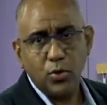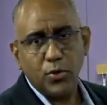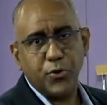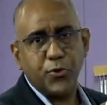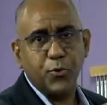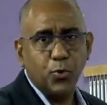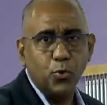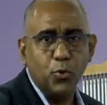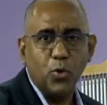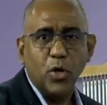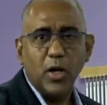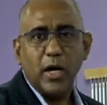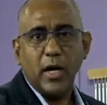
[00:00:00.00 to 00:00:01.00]
through
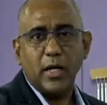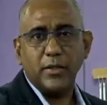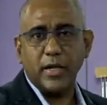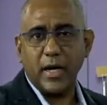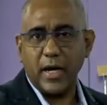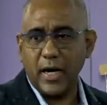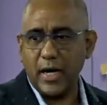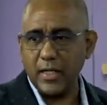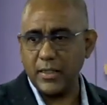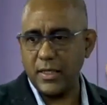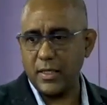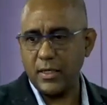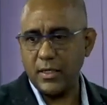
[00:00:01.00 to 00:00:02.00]
the
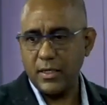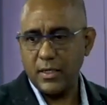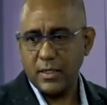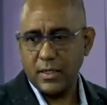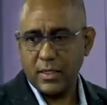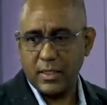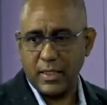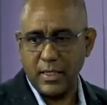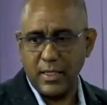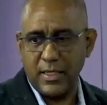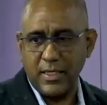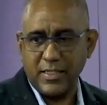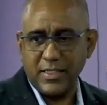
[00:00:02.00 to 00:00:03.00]
other
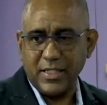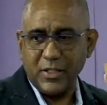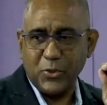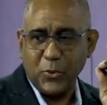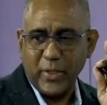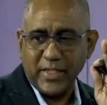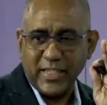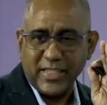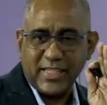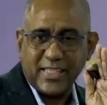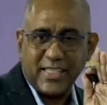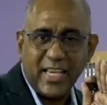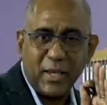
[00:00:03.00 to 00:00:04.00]
keys doing the
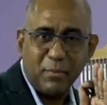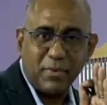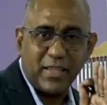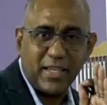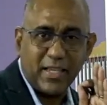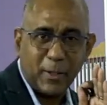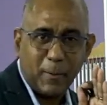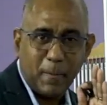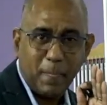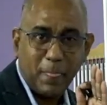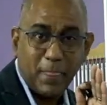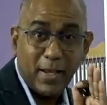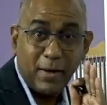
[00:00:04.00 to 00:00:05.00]
same thing
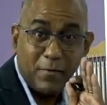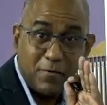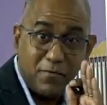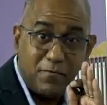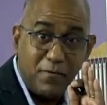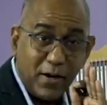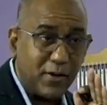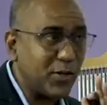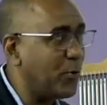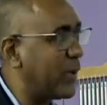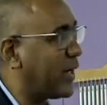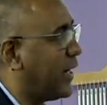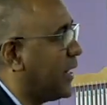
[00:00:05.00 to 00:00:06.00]
very
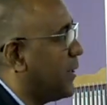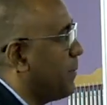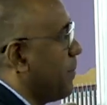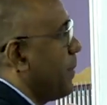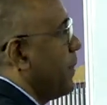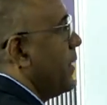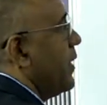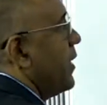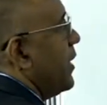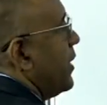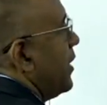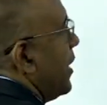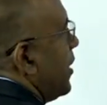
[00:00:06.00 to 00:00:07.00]
quickly.
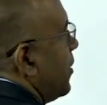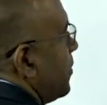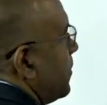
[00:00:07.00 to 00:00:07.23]
Now,